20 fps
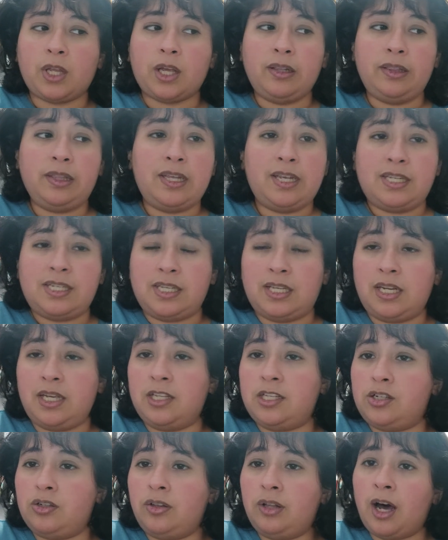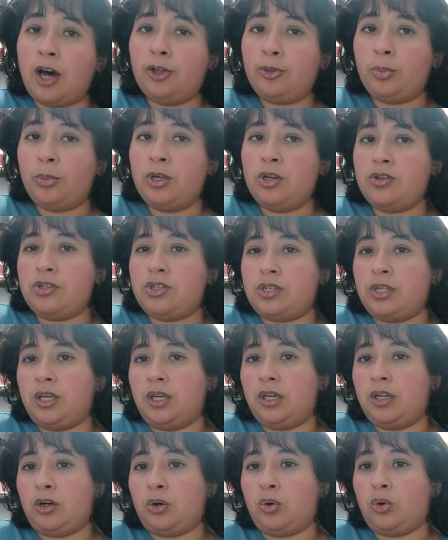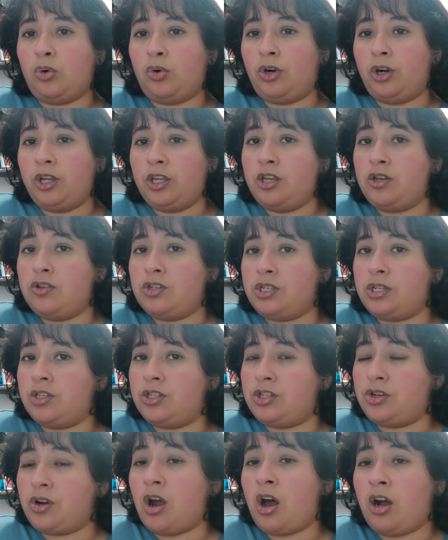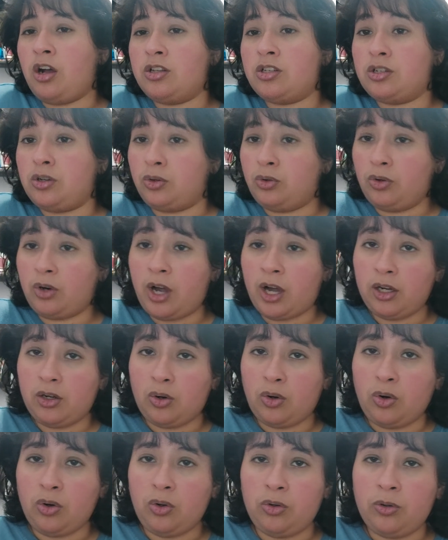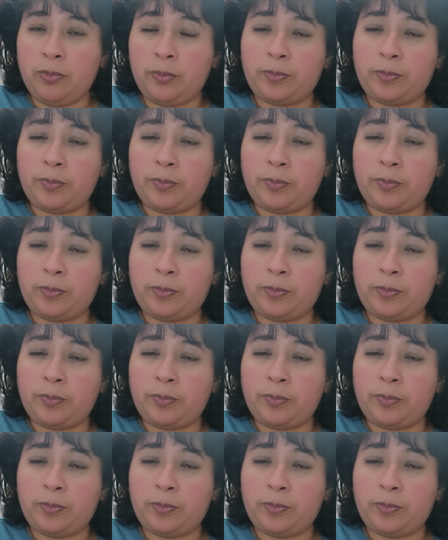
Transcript: listening to loud music, or using drugs or alcohol.